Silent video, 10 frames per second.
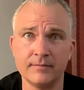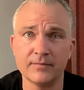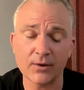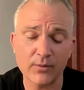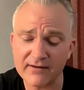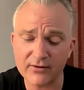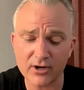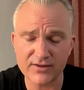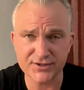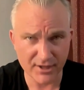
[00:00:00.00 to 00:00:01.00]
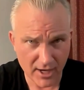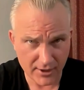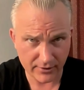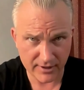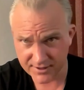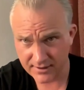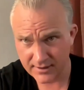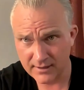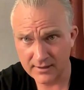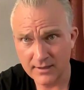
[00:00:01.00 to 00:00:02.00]
Like, we have all these lotteries.
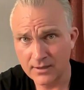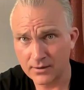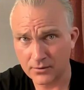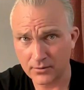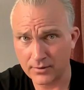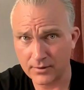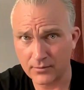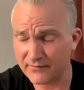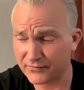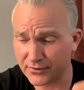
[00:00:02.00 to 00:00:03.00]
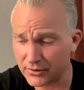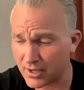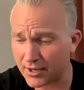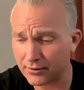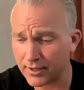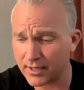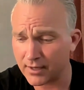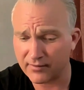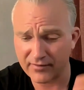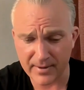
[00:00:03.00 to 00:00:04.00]
We have the lottery,
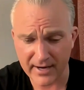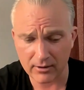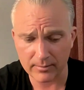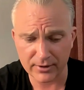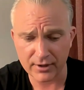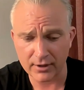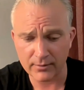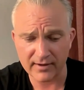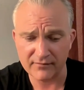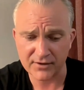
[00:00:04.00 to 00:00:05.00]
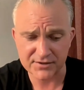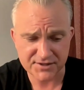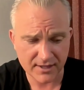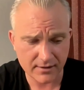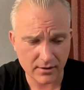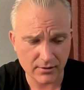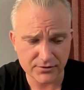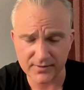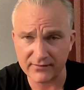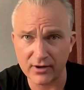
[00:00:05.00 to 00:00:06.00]
we have the Powerball, we have
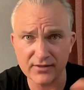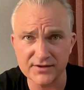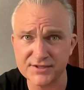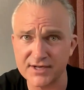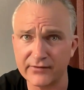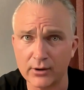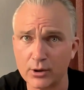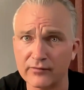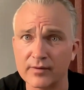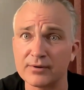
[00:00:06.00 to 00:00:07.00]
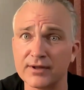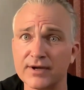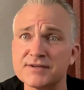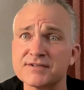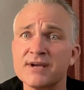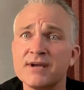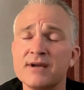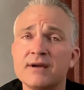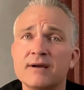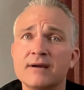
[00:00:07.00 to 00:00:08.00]
casinos, we have all this stuff all over the place.
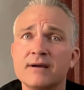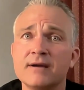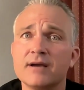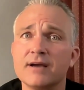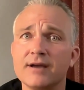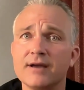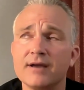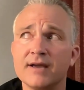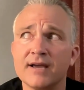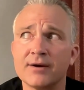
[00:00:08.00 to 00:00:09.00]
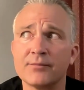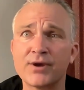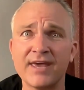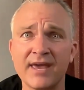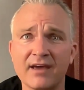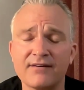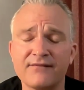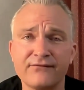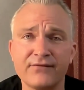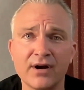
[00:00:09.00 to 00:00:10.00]
And we can't
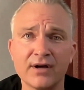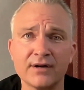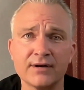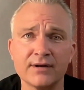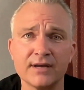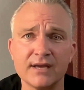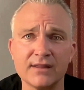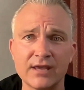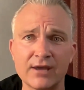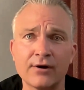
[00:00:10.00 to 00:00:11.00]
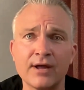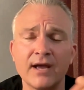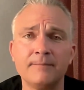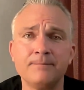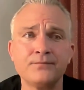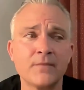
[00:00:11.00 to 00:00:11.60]
fund the internet.